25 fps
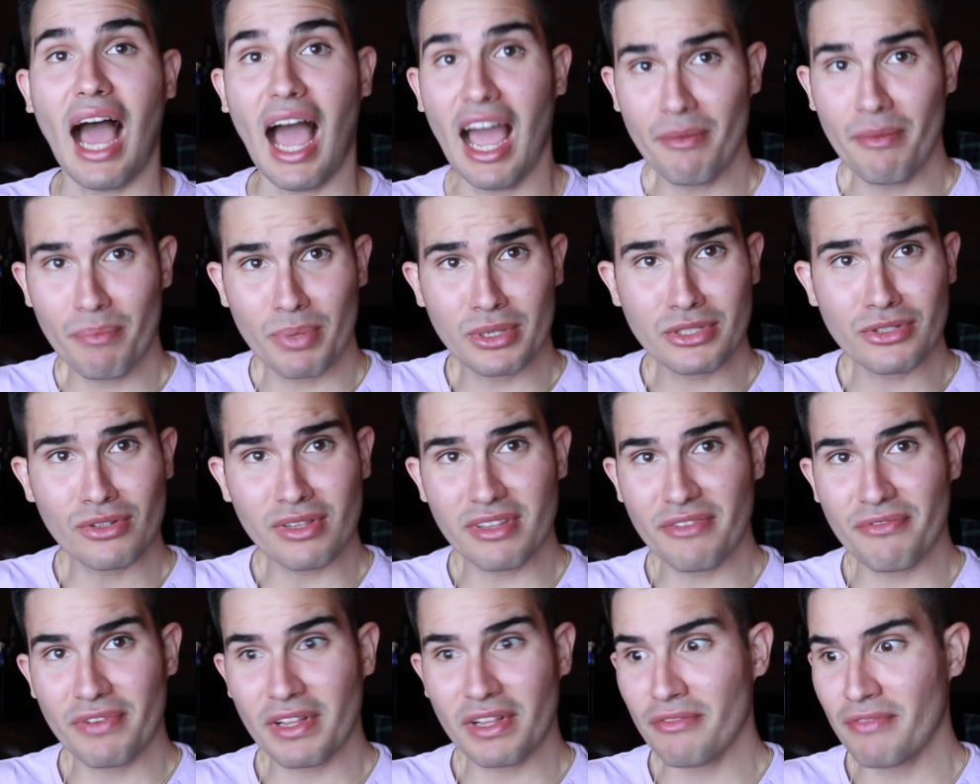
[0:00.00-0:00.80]
I
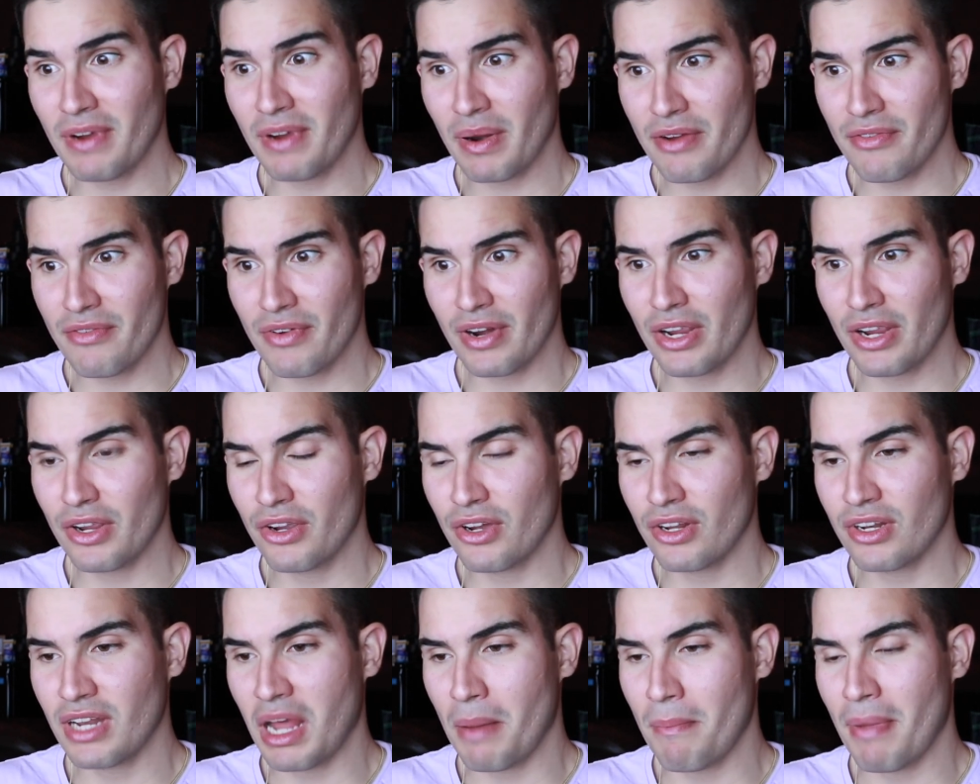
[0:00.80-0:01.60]
personally feel very, very
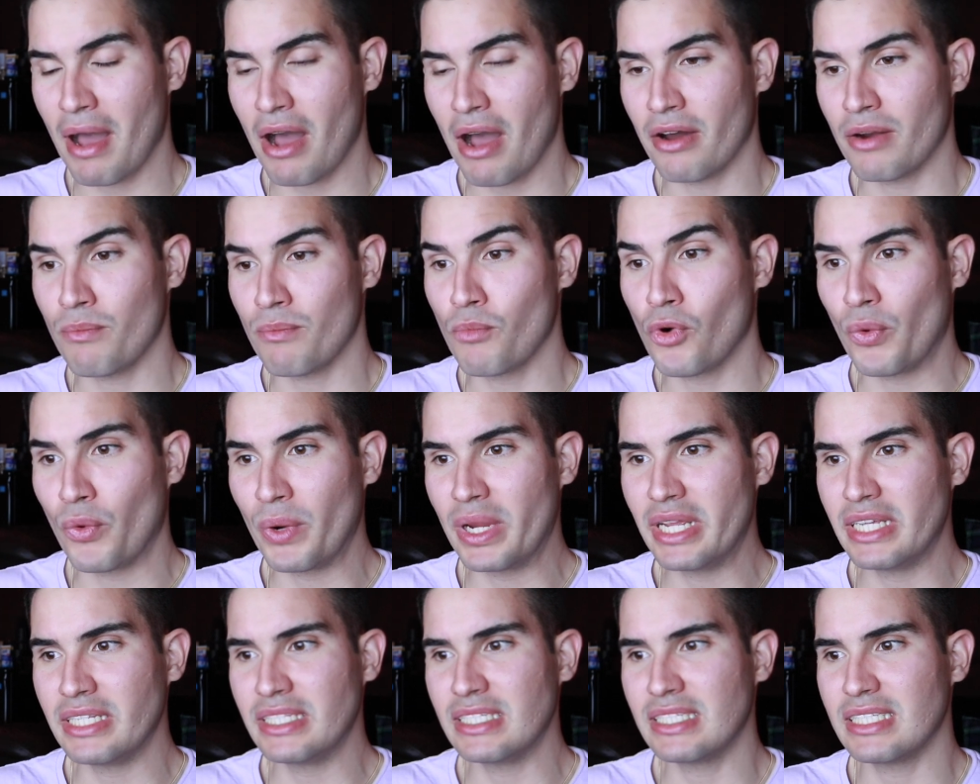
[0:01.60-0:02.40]
good about
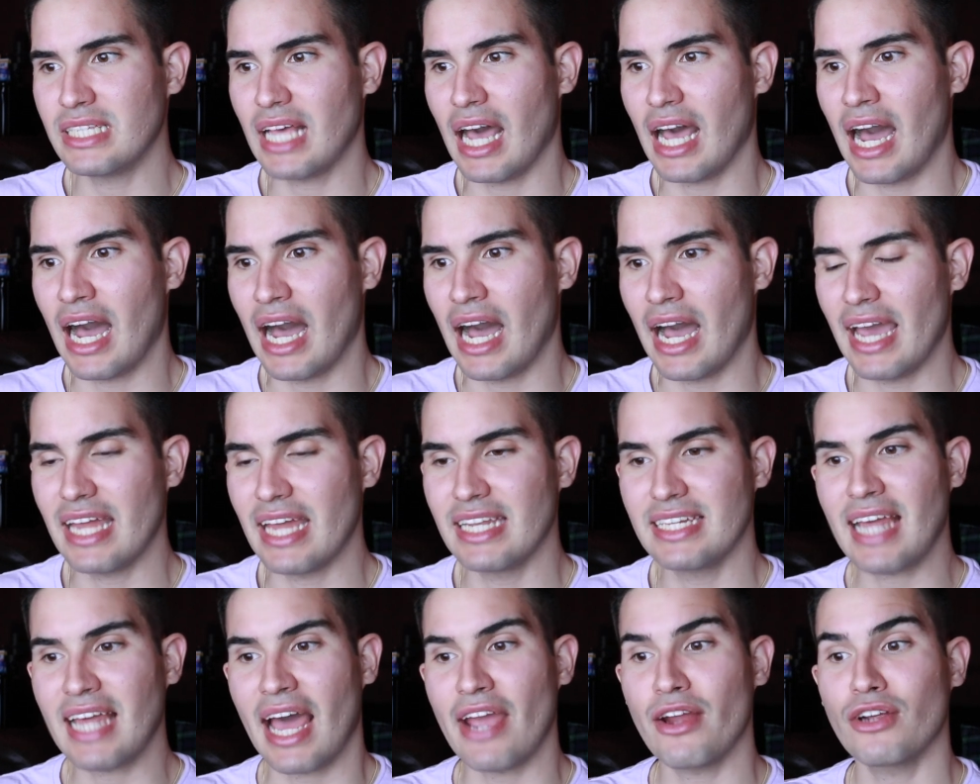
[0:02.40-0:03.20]
Maureen's
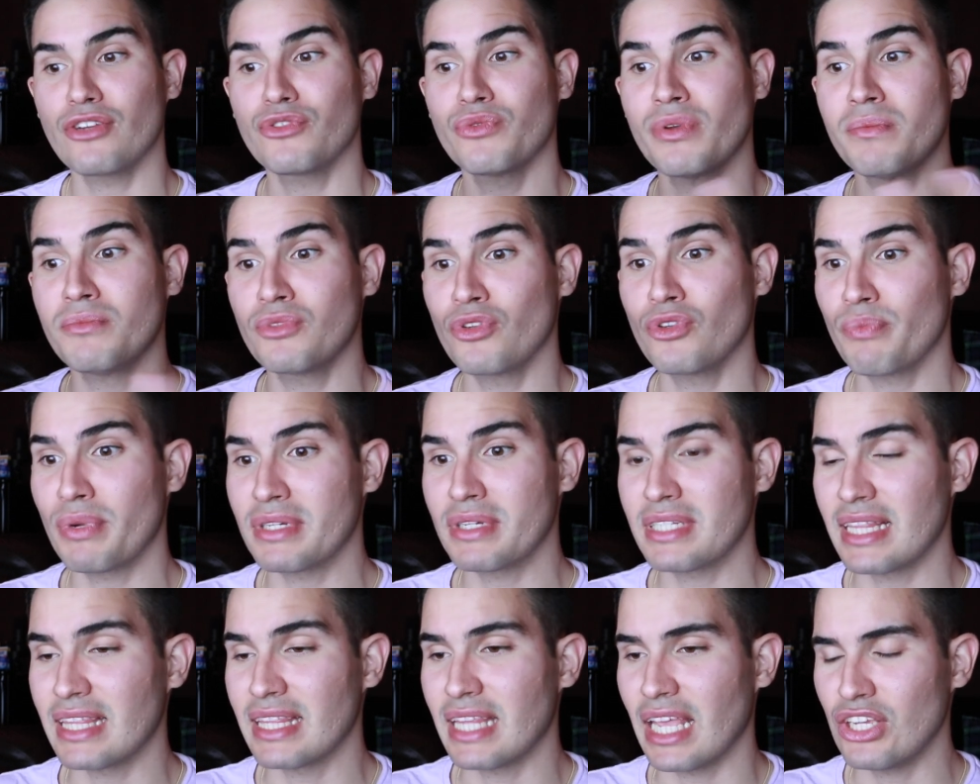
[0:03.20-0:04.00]
entire swimsuit
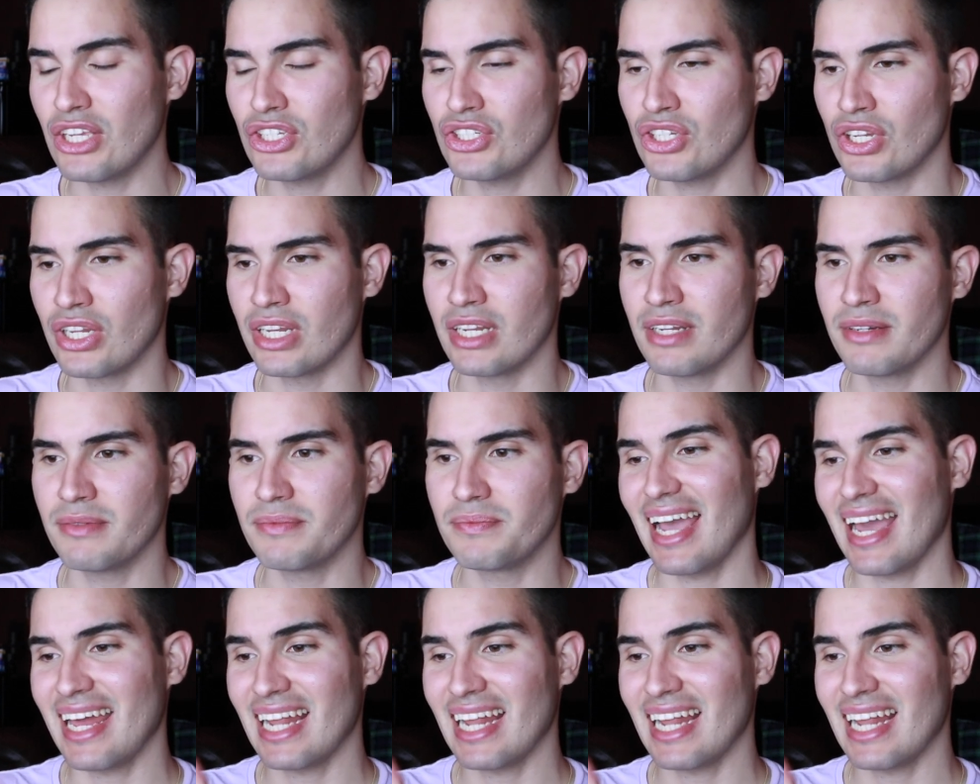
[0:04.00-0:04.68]
presentation.